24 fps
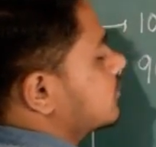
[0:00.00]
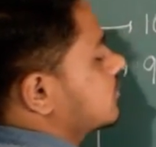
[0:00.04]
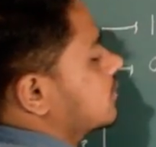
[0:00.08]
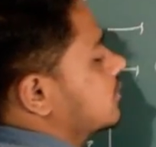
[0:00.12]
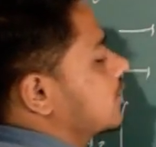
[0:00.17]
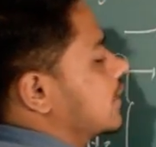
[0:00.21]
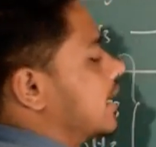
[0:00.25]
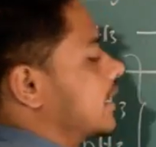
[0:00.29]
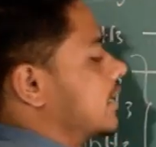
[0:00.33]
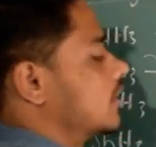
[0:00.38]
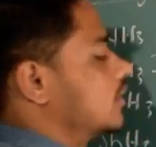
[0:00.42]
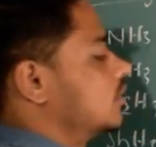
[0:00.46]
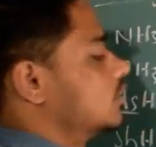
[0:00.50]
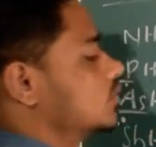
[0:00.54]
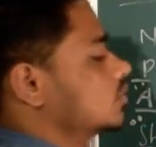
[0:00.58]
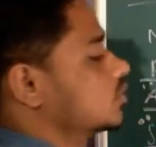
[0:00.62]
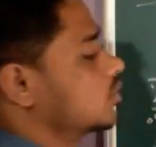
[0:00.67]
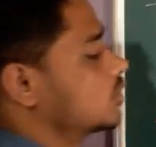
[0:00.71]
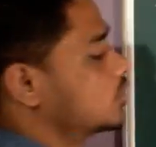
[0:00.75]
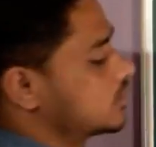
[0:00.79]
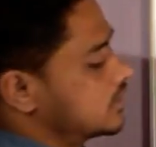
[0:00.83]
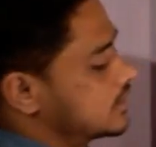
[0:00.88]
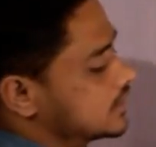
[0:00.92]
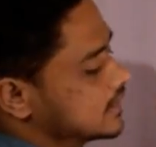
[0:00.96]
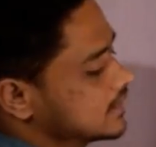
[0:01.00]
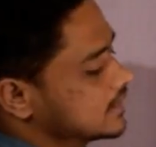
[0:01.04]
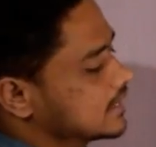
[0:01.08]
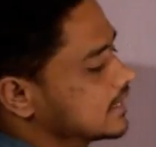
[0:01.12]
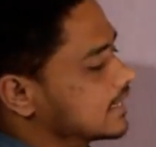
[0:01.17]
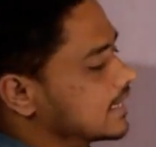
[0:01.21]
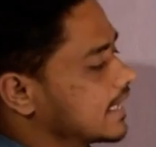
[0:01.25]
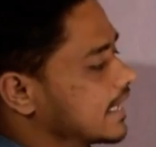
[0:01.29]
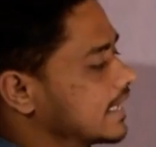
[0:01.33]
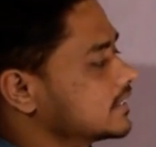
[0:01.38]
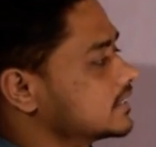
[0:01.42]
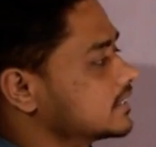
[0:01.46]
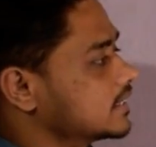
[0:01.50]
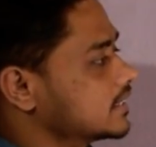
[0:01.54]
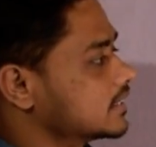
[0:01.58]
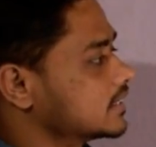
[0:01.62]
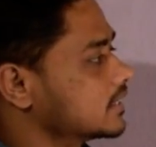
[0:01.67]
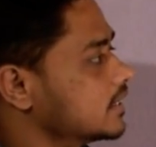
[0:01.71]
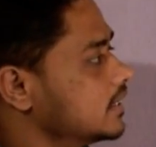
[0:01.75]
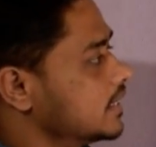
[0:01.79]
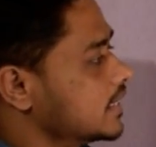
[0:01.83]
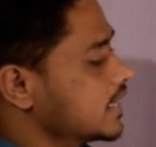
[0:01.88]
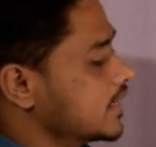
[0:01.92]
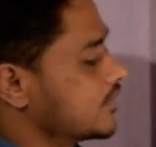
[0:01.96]
right? So this is the transition.
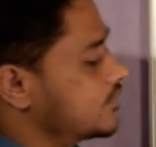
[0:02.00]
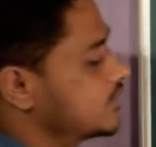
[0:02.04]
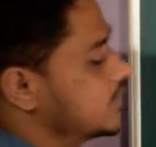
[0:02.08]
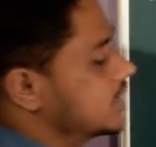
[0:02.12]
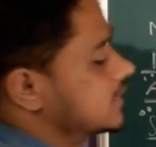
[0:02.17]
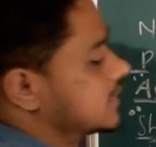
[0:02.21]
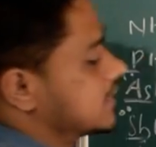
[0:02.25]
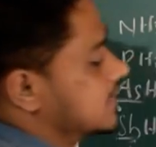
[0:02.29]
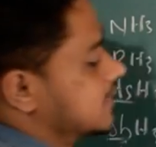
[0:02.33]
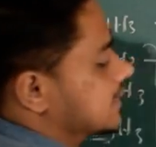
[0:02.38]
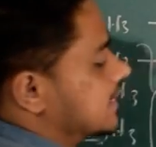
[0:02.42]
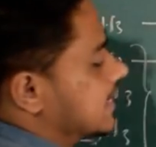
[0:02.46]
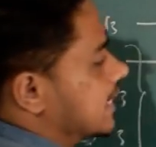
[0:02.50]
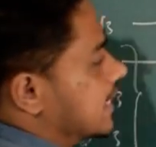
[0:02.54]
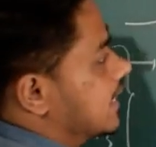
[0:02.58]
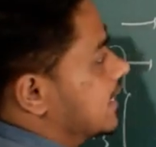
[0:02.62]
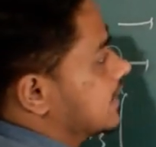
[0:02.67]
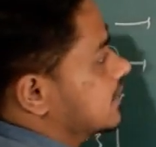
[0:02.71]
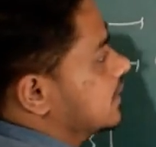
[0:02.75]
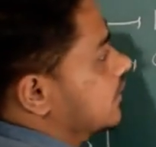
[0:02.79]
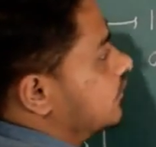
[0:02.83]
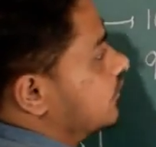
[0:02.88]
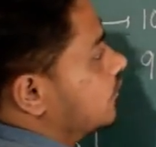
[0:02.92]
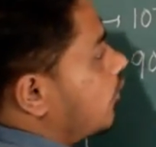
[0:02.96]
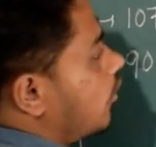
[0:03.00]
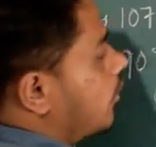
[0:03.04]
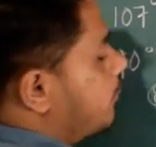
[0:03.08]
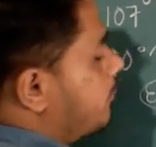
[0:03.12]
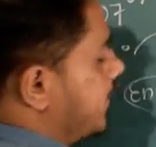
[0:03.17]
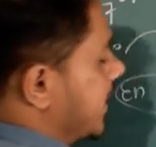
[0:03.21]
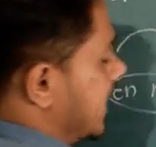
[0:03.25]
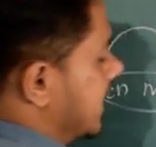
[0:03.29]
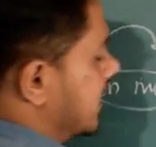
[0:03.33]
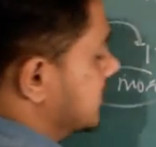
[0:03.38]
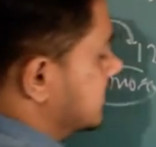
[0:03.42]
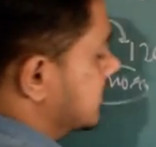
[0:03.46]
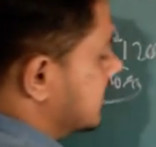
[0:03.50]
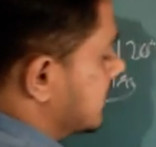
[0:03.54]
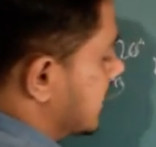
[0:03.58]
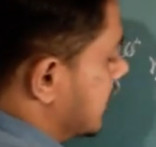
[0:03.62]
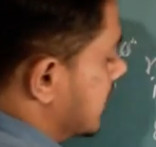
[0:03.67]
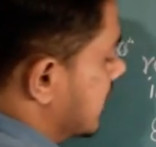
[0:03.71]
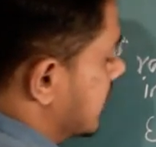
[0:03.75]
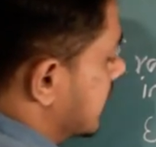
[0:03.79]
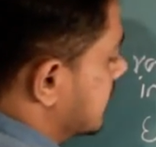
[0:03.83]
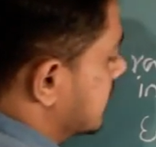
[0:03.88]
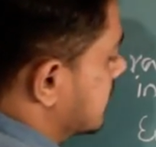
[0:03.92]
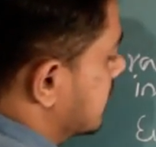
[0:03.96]
If this is the energy for PH3,
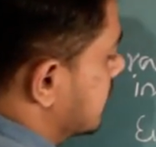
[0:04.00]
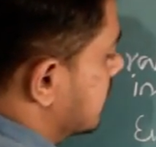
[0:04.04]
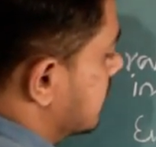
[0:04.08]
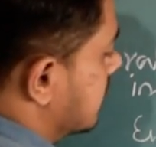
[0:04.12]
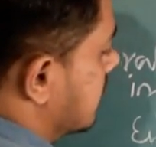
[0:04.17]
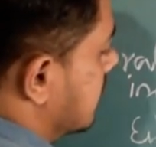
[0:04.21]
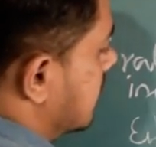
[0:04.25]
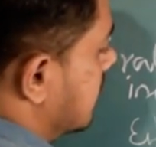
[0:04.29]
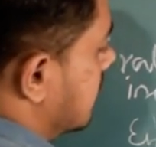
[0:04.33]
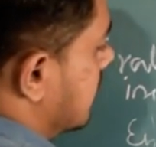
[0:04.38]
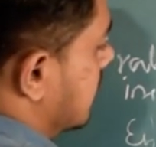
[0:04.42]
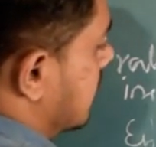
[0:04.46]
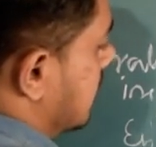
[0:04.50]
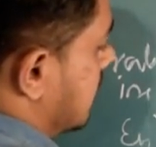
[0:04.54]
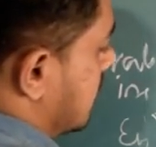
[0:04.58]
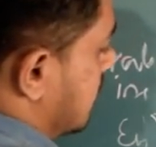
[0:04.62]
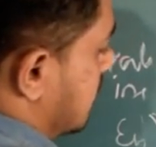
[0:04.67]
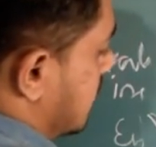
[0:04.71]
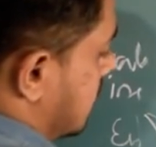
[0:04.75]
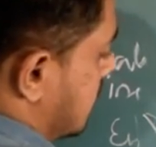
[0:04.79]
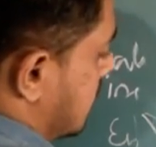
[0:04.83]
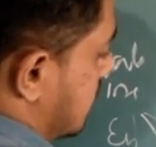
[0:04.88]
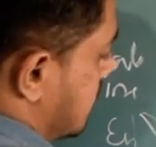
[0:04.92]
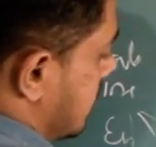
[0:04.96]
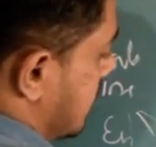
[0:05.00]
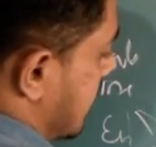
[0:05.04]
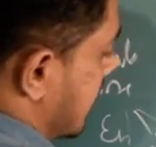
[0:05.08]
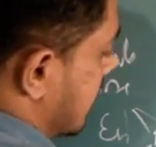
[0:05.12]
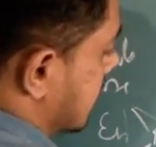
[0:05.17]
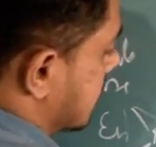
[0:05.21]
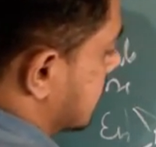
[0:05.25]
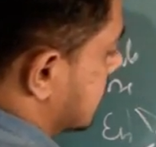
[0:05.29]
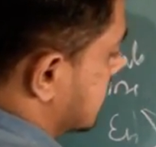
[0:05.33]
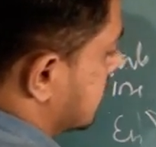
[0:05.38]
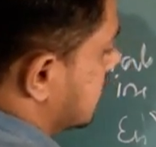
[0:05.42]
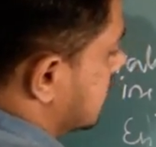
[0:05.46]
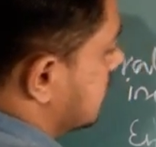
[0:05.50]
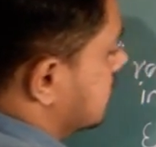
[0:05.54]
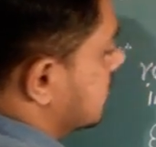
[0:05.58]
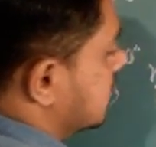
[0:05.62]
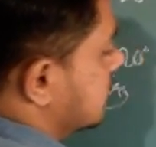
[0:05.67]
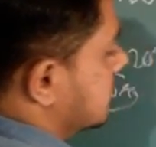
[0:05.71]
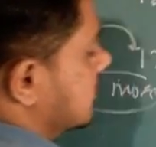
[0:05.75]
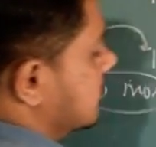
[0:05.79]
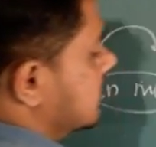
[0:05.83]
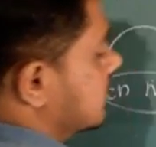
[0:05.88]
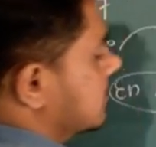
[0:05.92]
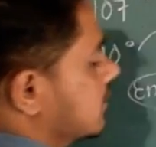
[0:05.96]
it is like this.
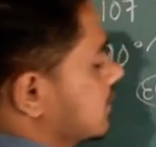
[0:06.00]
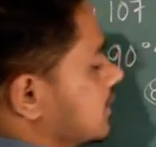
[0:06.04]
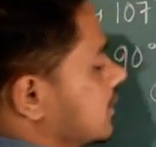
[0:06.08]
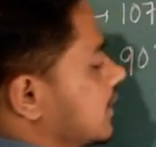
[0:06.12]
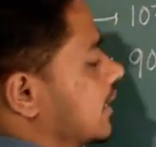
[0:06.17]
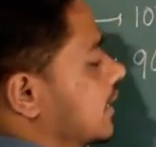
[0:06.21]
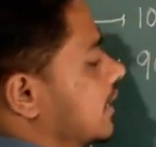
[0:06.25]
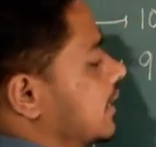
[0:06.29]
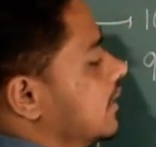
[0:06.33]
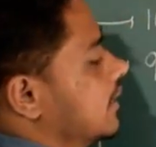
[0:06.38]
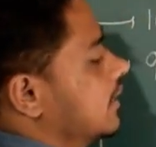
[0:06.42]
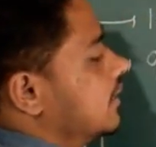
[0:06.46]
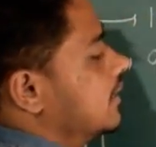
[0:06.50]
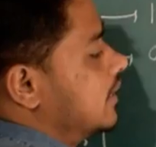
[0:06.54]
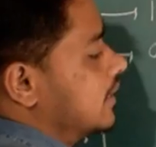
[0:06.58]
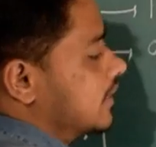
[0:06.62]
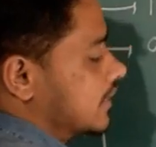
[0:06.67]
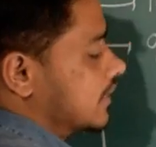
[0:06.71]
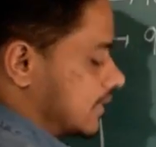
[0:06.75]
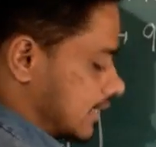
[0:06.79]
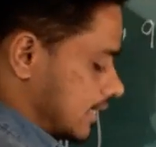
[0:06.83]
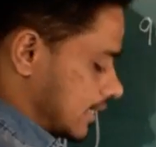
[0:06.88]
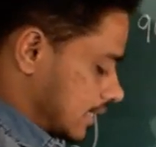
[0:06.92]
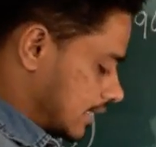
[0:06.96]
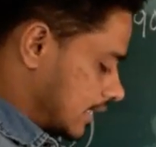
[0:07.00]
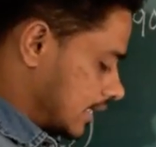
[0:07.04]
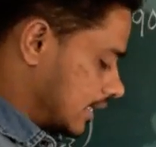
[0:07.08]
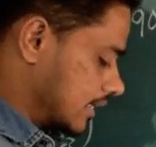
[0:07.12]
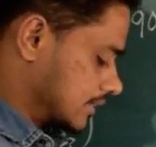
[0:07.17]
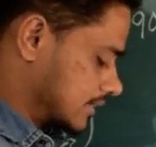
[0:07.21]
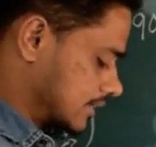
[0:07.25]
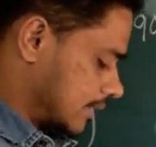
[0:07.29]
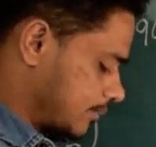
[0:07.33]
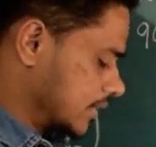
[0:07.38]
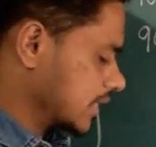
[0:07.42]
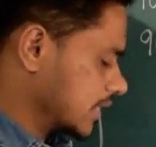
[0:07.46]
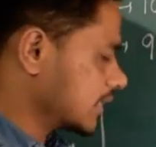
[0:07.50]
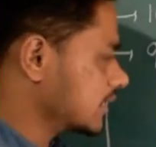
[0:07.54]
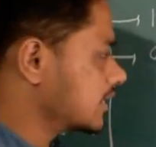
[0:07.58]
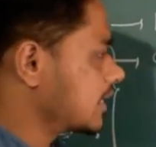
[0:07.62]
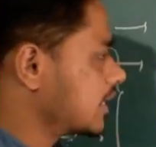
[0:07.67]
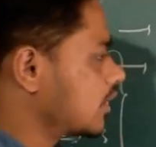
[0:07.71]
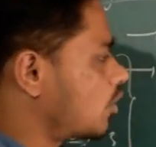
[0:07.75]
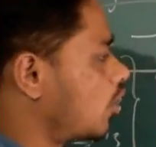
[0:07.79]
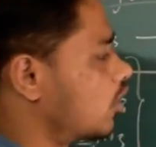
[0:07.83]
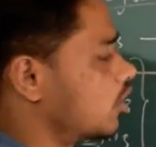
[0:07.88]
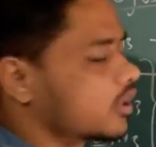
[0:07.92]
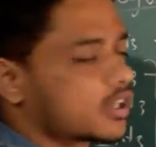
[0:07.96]
The tunnel, something they
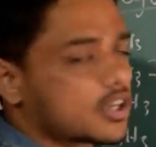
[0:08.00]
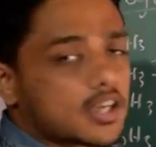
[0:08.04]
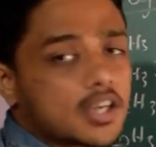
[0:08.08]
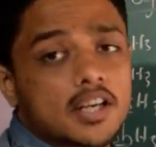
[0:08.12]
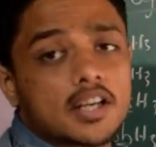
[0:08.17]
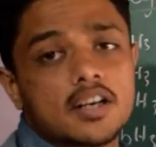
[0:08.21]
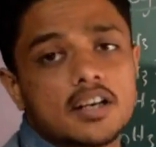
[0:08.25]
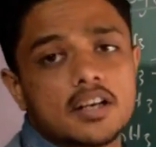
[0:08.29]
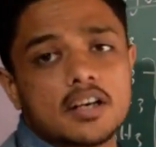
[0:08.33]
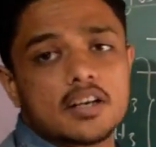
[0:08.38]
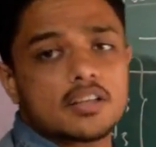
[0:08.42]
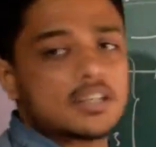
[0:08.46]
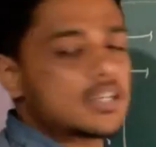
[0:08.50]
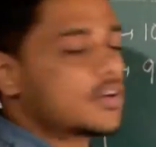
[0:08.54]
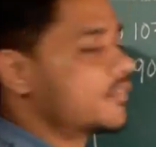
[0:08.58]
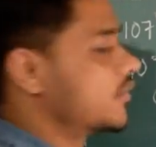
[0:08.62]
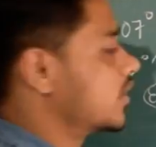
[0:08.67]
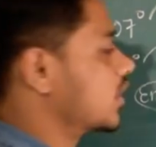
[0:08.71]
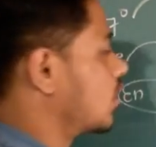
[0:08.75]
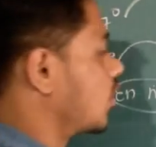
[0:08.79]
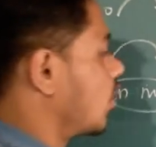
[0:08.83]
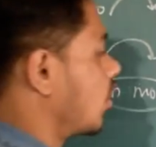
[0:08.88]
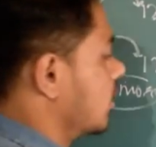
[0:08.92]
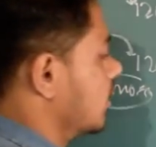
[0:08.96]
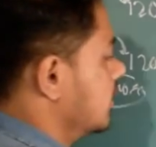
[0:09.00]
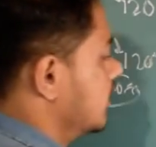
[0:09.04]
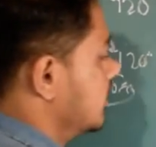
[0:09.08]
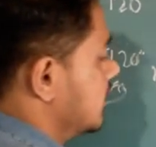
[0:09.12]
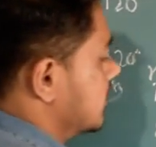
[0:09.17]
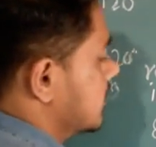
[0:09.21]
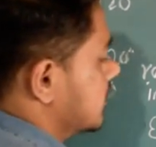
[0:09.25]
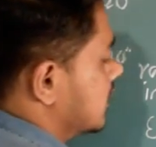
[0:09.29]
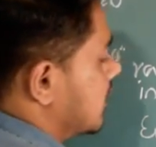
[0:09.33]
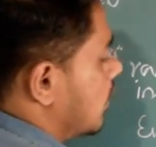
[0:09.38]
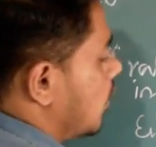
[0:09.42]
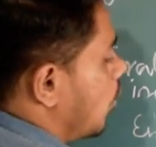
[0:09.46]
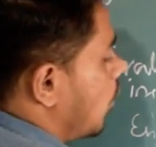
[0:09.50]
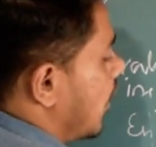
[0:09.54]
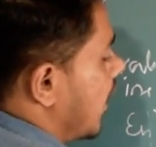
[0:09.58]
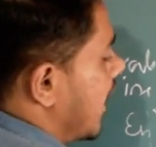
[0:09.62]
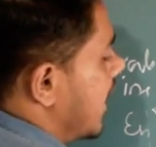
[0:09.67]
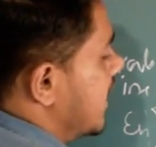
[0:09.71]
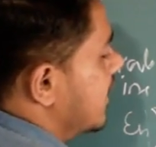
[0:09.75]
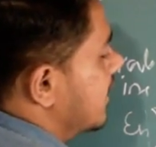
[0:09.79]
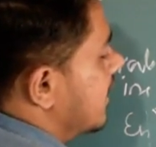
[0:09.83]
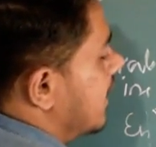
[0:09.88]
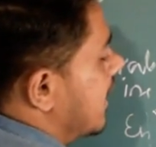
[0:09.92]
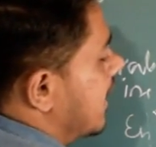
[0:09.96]
call tunnel, they will call the
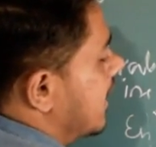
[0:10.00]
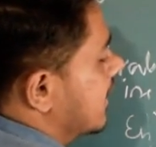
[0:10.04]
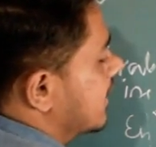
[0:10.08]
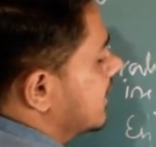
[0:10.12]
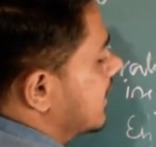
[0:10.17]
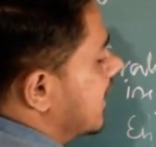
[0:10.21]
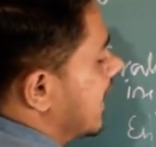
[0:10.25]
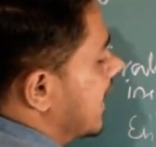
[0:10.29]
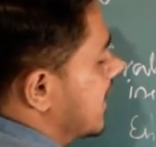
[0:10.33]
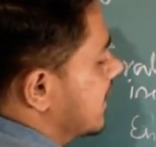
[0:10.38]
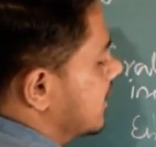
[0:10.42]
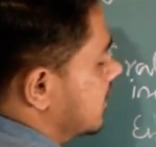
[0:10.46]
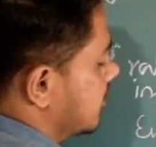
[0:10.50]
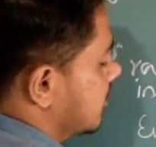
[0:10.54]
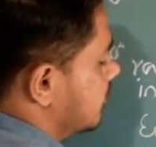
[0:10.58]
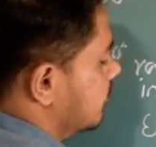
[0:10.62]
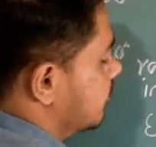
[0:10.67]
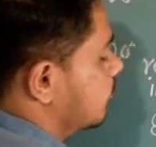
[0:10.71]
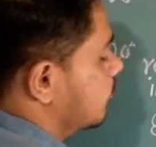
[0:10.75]
wide and the height